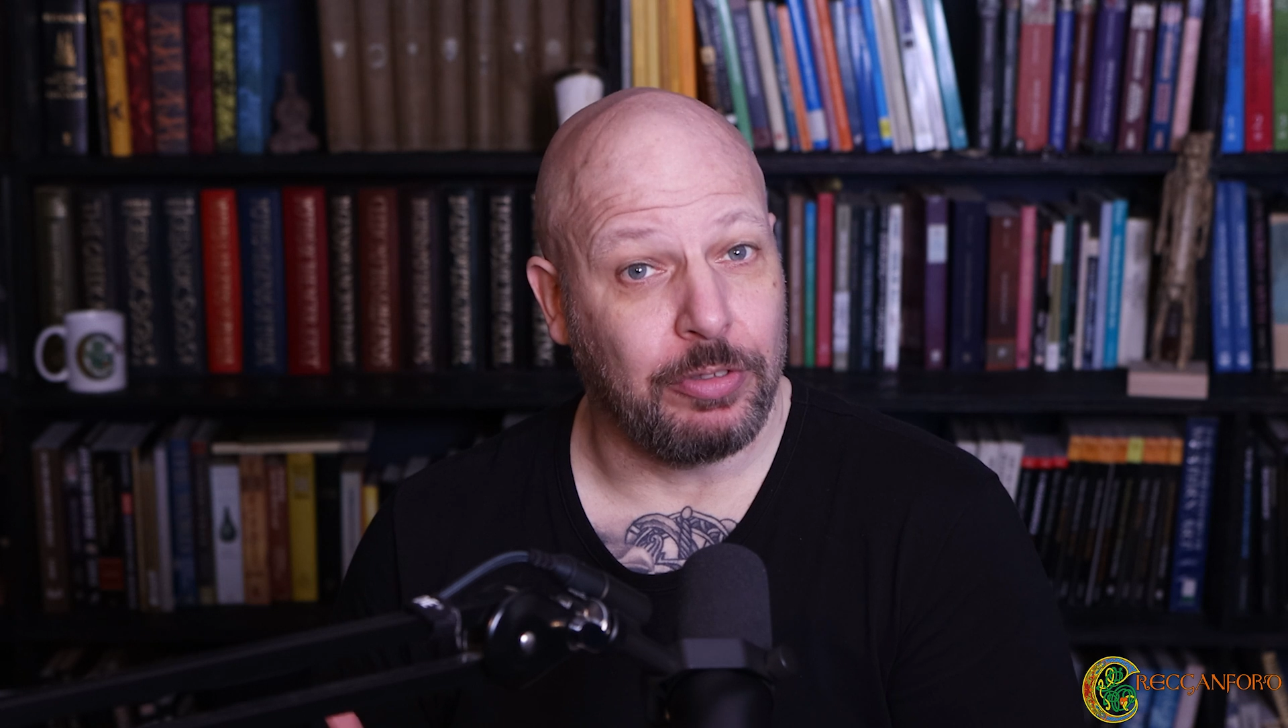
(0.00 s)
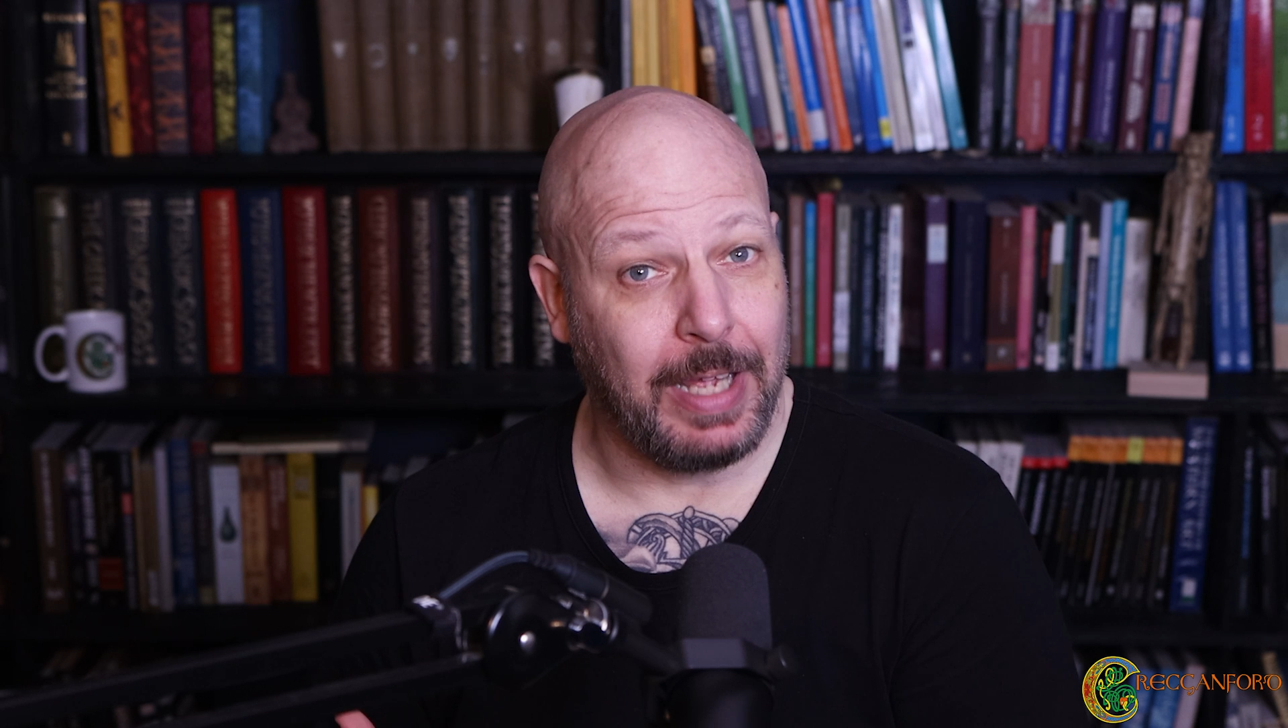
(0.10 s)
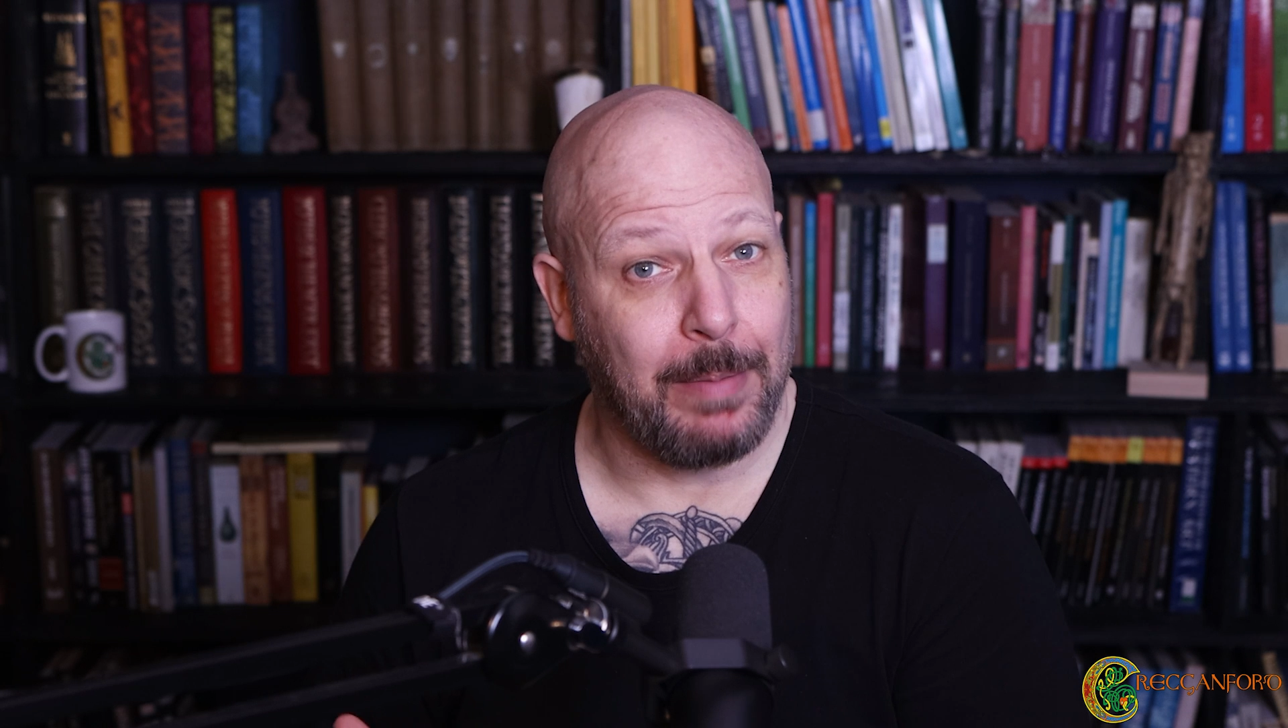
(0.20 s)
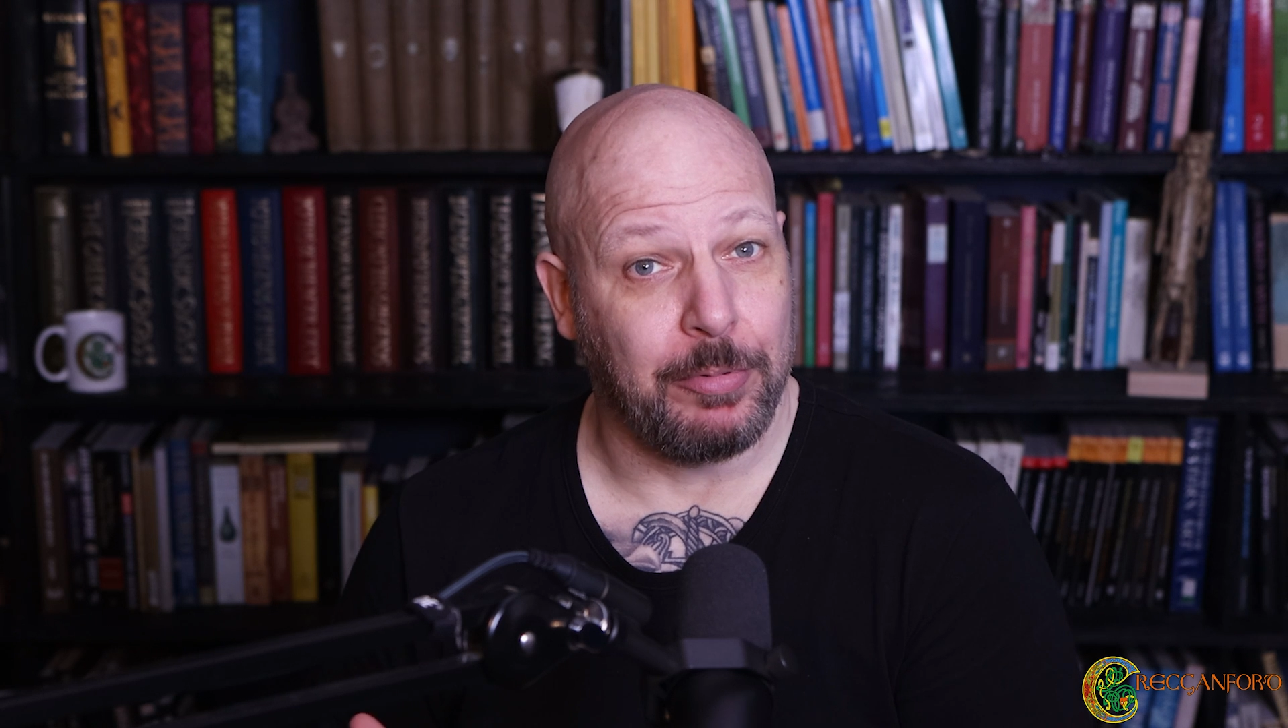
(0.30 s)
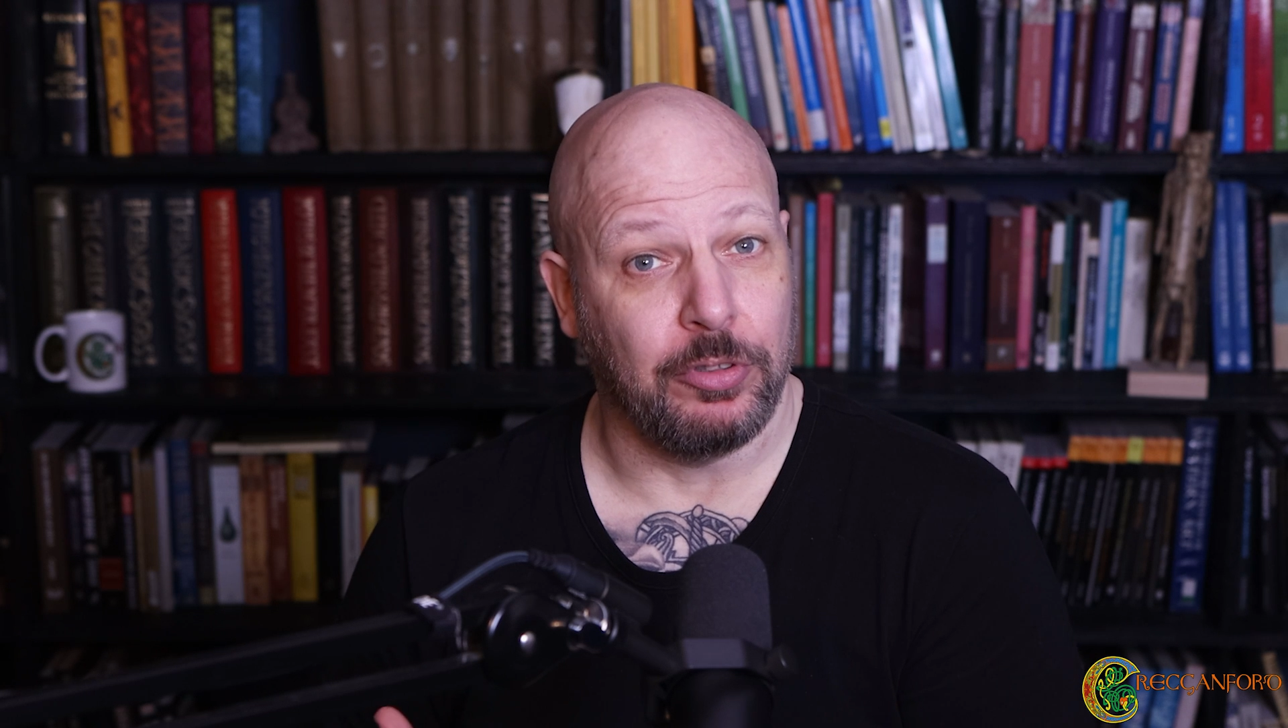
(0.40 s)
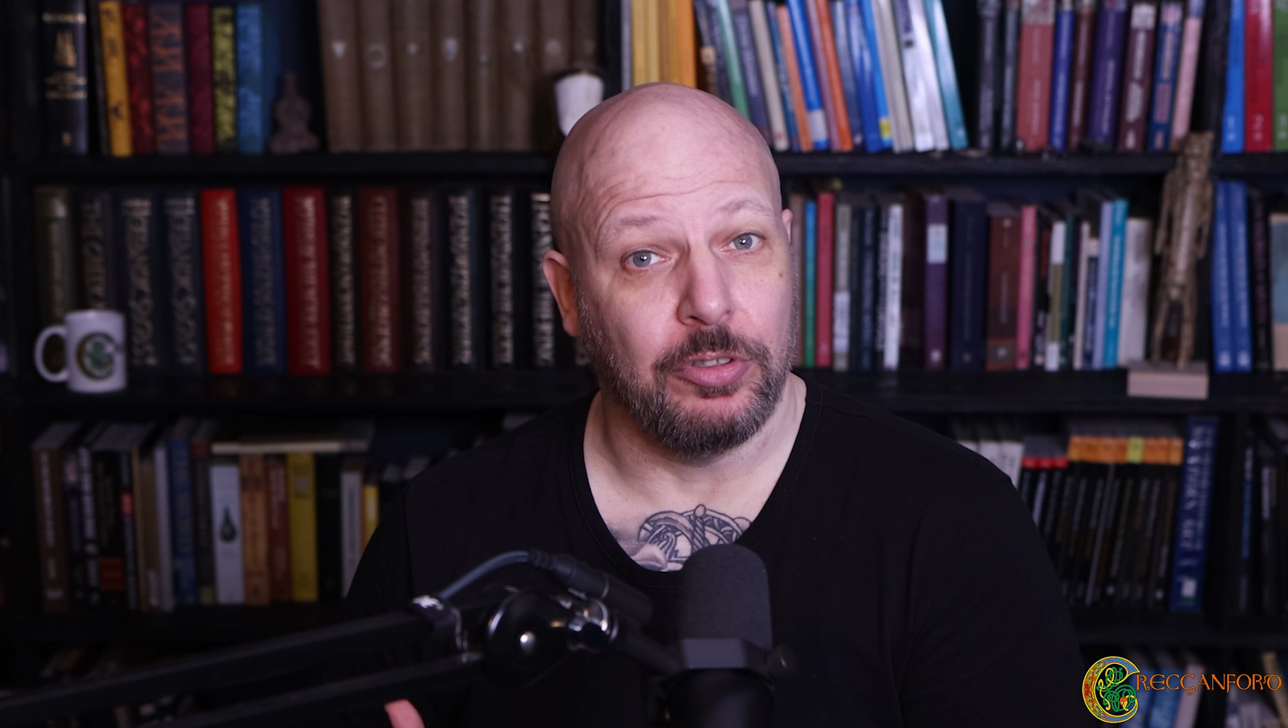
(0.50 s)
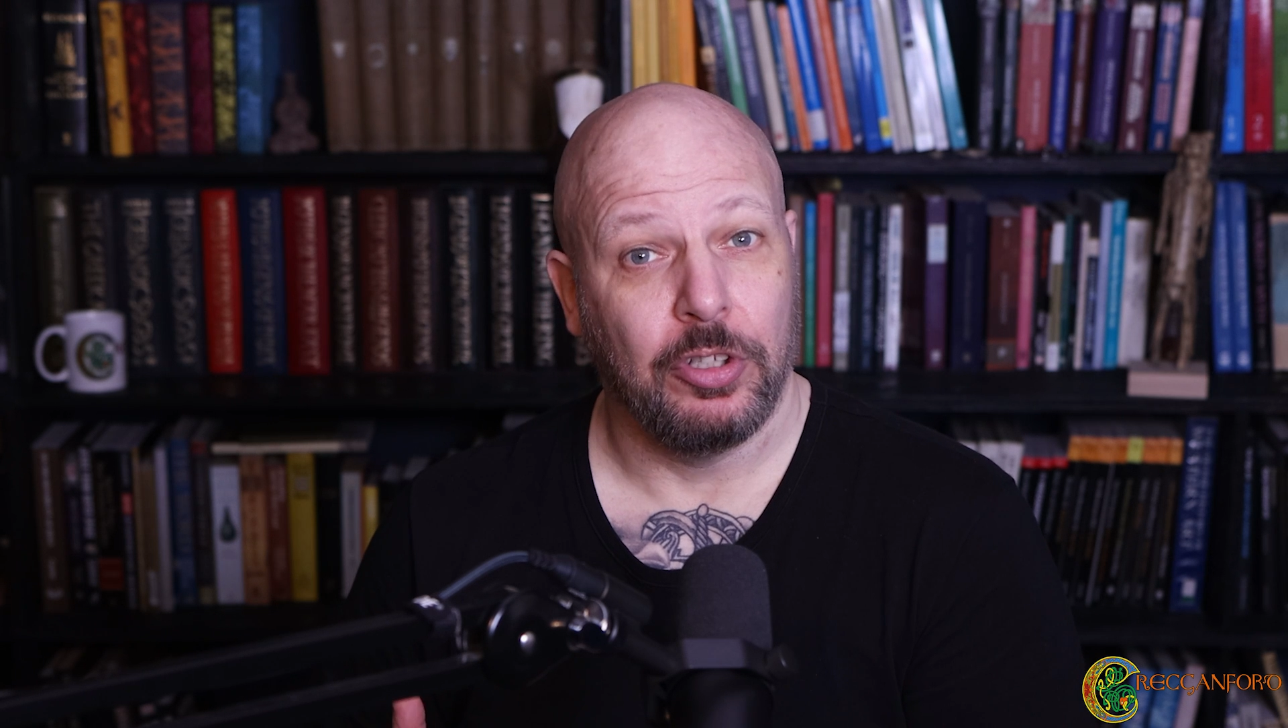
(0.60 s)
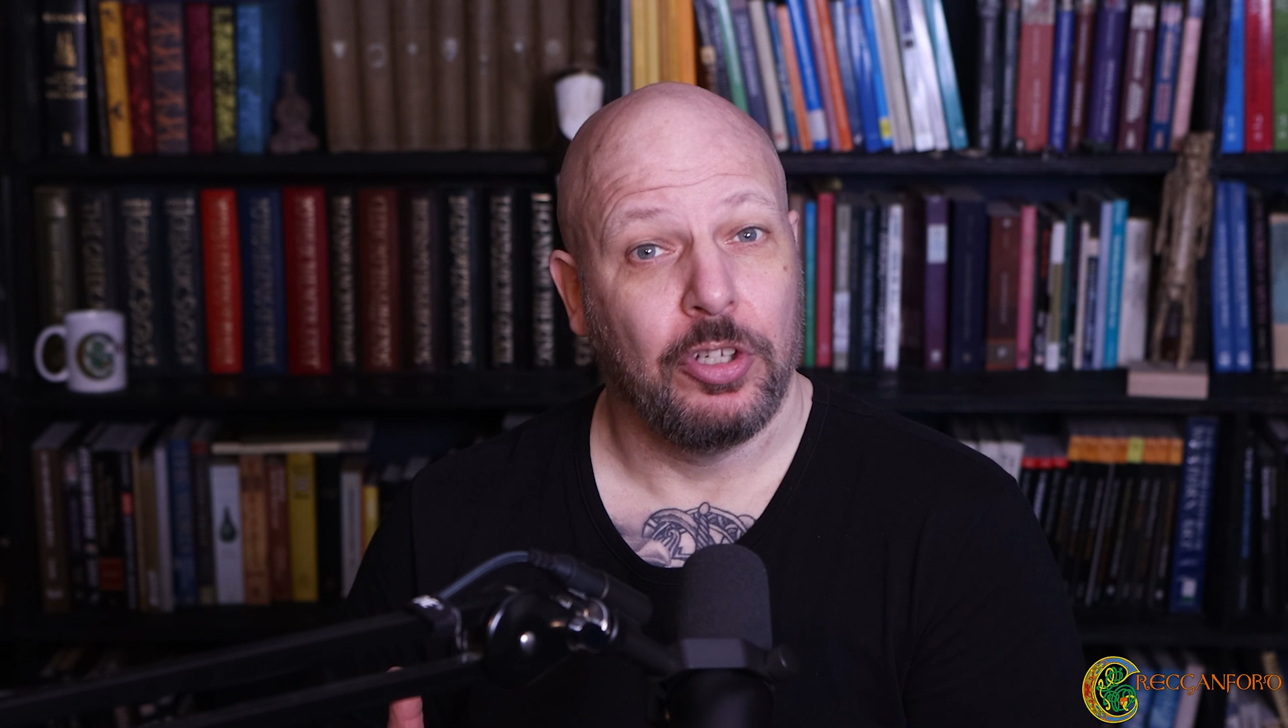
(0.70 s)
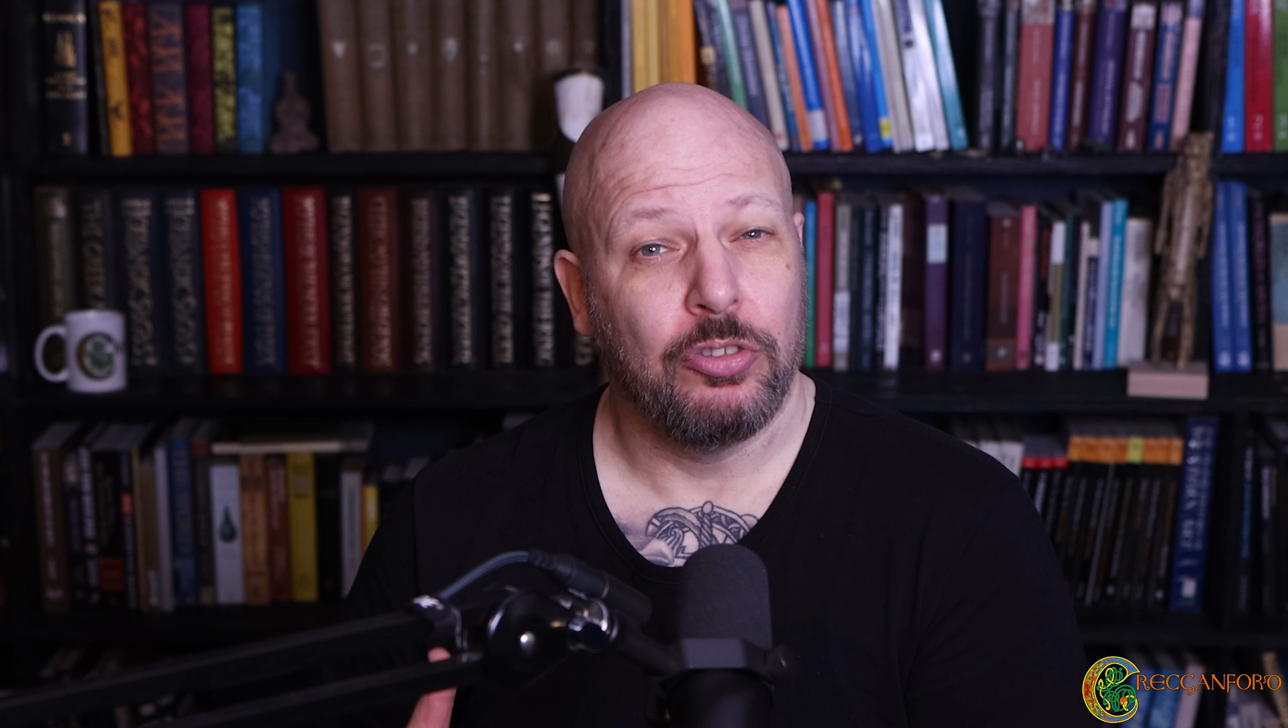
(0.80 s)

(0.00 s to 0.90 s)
to happen,